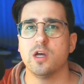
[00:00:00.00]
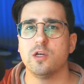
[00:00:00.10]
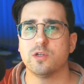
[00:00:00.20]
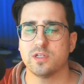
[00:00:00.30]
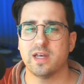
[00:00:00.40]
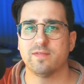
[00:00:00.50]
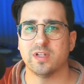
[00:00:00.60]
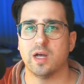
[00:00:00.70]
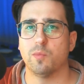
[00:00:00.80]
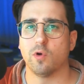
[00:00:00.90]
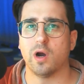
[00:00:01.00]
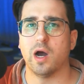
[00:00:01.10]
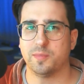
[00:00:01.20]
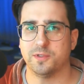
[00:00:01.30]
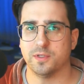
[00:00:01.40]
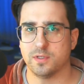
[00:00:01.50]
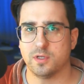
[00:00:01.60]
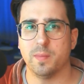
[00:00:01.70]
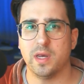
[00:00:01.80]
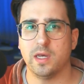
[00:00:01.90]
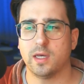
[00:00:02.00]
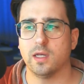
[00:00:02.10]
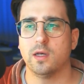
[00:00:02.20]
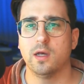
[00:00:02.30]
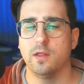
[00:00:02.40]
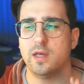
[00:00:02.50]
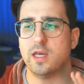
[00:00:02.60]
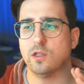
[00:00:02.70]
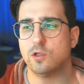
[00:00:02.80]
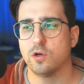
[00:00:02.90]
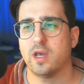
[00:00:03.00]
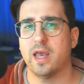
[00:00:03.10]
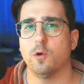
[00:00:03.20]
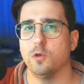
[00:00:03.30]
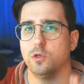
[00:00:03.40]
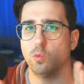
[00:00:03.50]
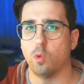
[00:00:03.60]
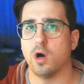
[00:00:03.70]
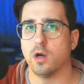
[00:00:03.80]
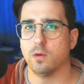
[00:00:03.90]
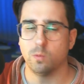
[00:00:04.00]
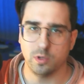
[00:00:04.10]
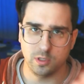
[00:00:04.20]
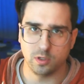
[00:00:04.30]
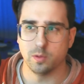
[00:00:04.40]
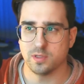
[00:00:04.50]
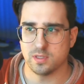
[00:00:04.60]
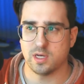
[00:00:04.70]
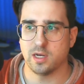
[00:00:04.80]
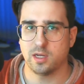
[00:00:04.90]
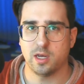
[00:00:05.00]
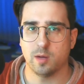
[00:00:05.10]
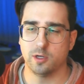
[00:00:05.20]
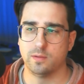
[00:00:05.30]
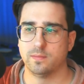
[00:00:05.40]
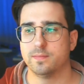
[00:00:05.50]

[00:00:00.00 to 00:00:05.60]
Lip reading: You just have a lot more options to make it look how you want when you go with this kind of camera.